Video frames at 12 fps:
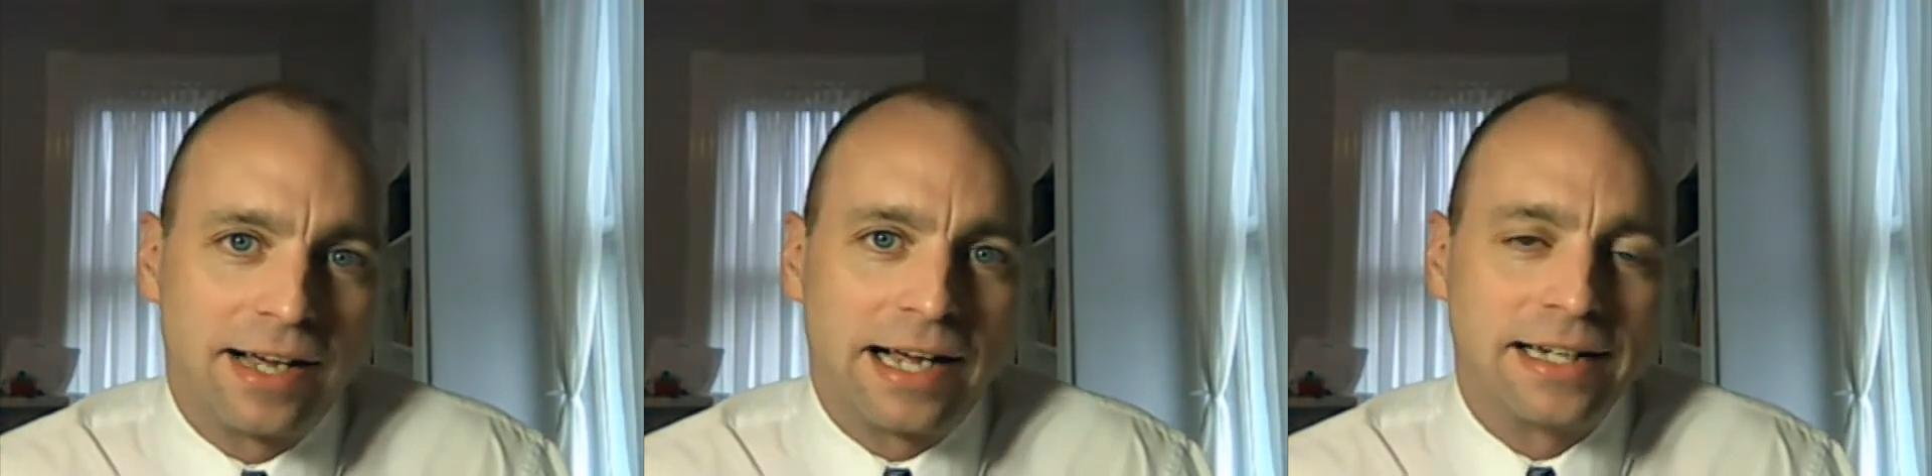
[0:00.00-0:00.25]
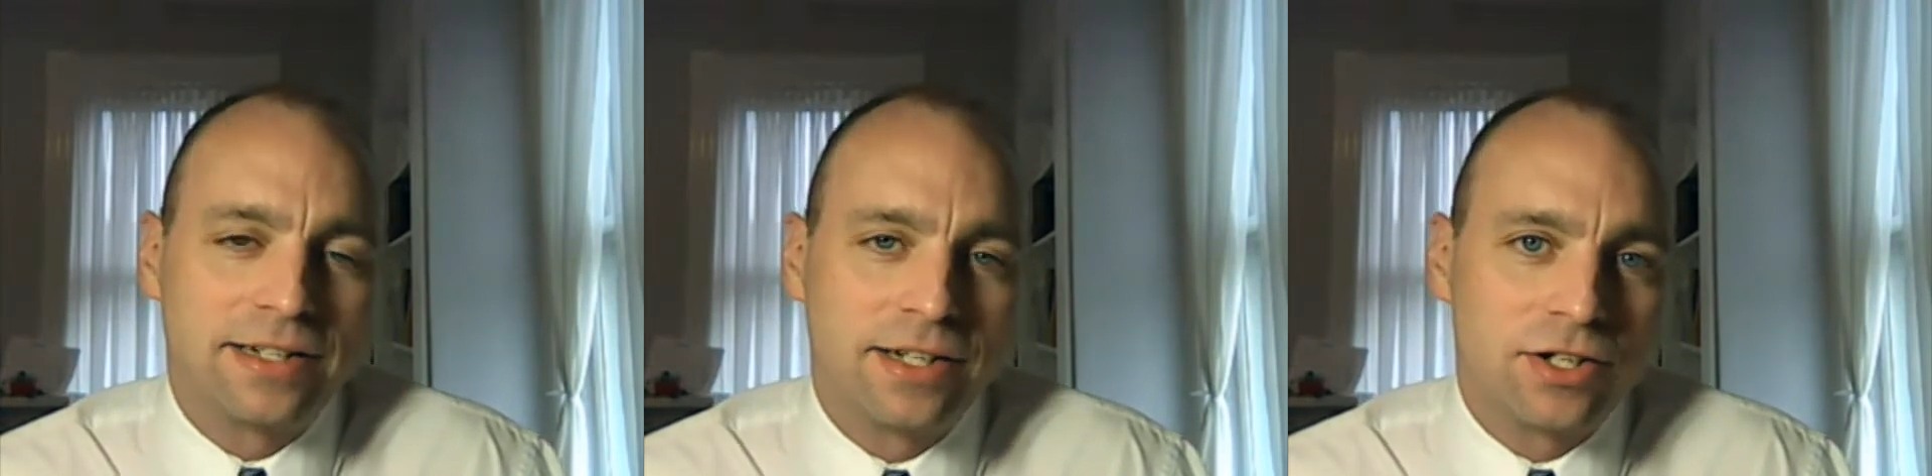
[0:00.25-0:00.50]

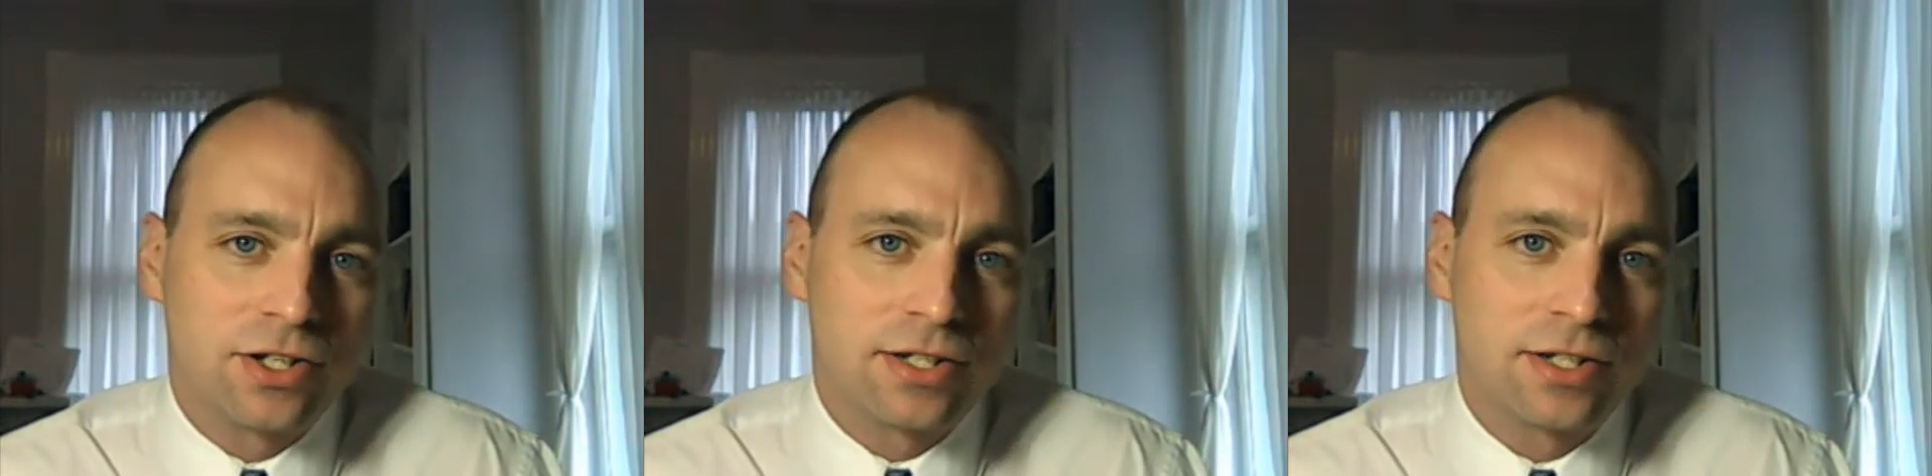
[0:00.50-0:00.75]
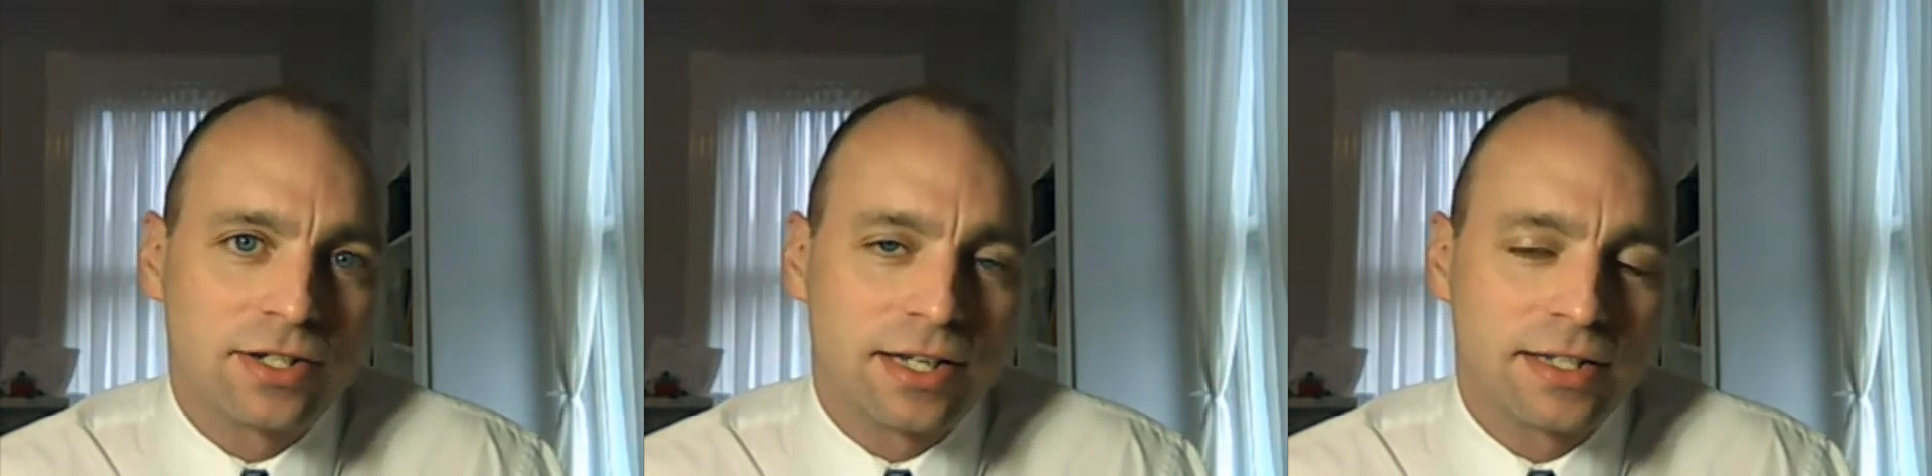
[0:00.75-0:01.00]
I teach
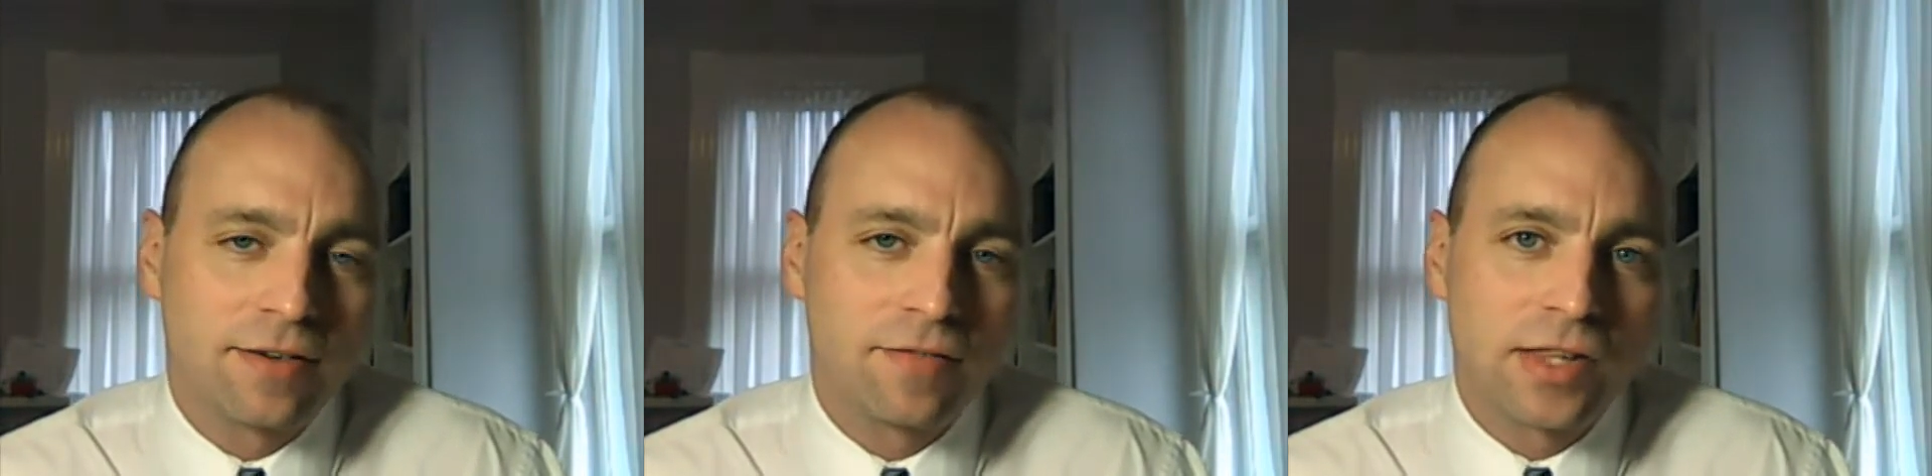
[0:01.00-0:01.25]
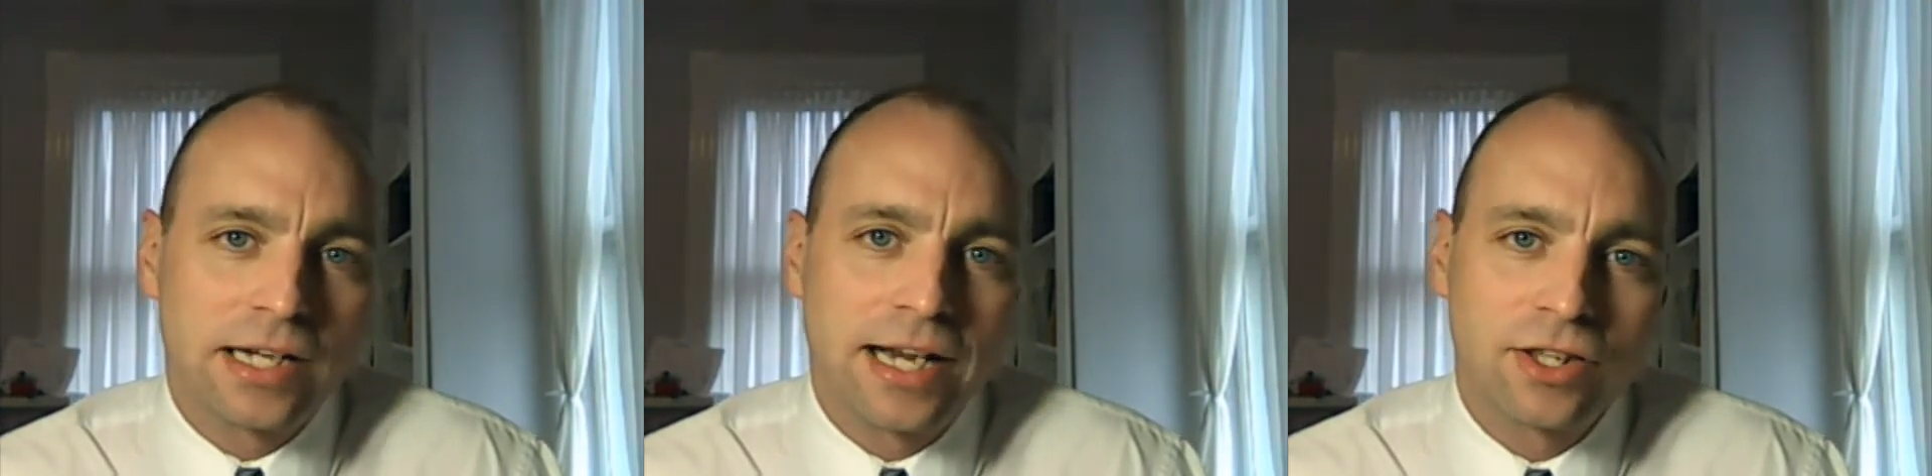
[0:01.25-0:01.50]

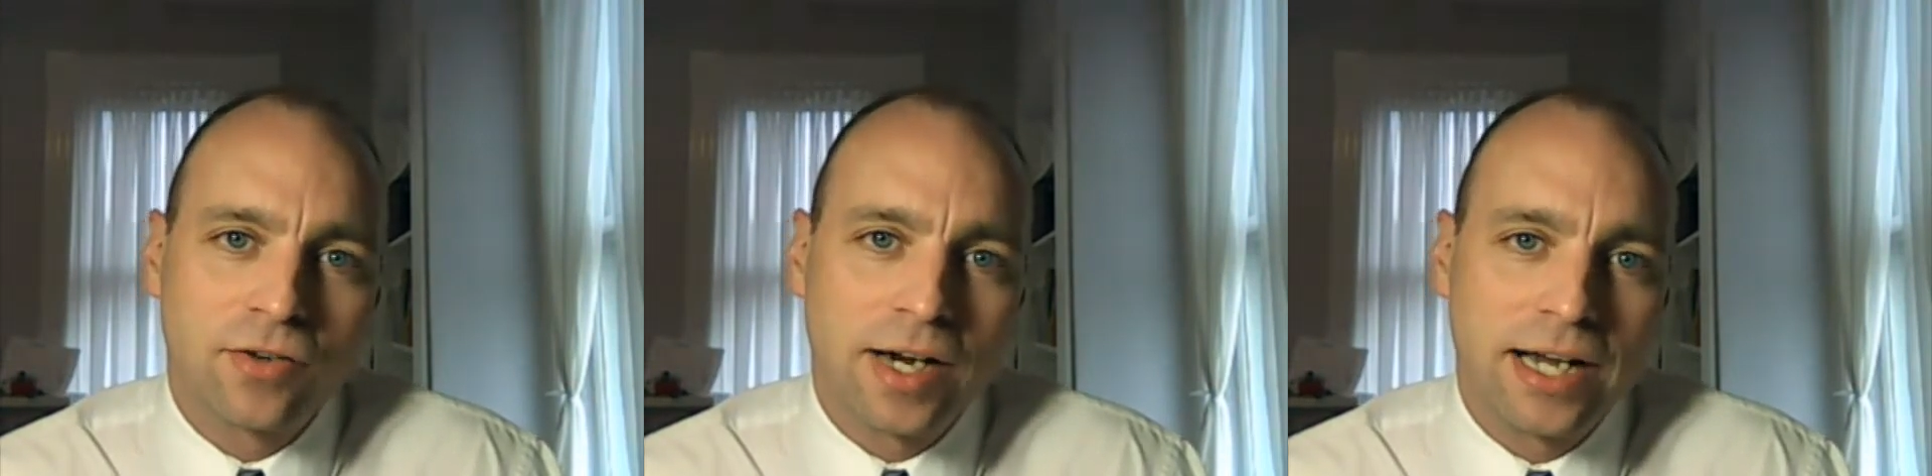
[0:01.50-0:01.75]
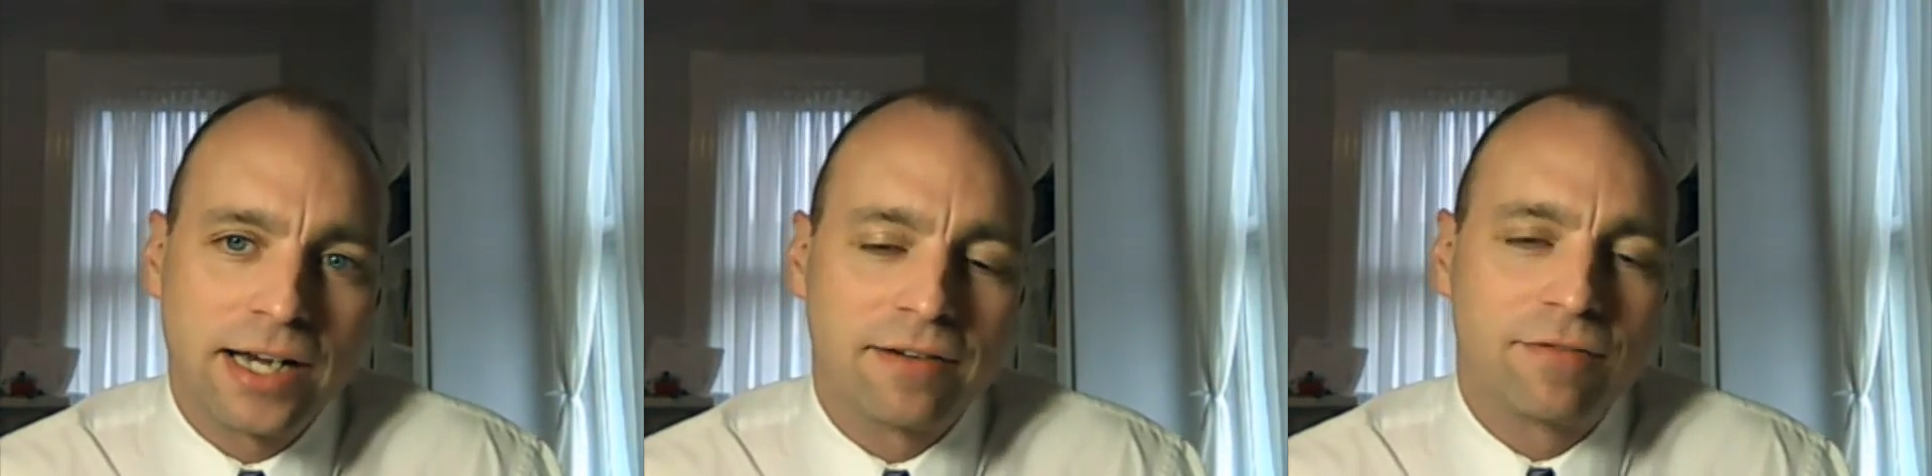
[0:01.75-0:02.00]
seventh and eighth
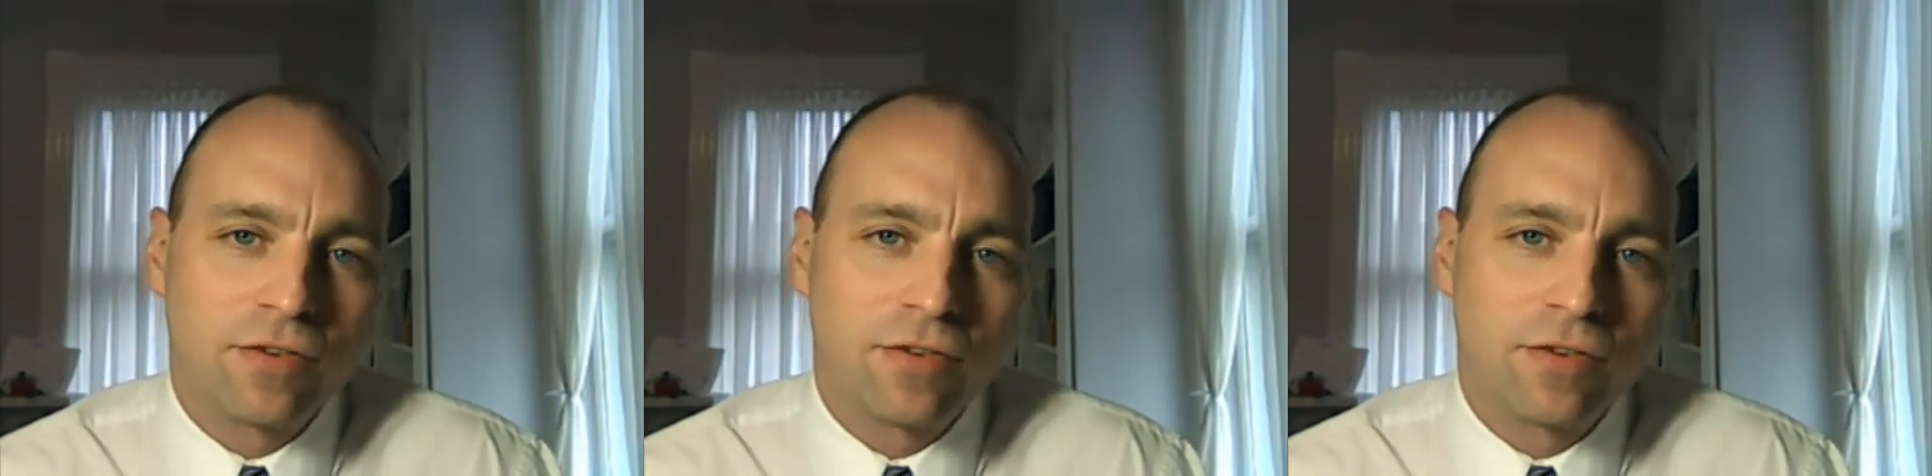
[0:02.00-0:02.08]
grade and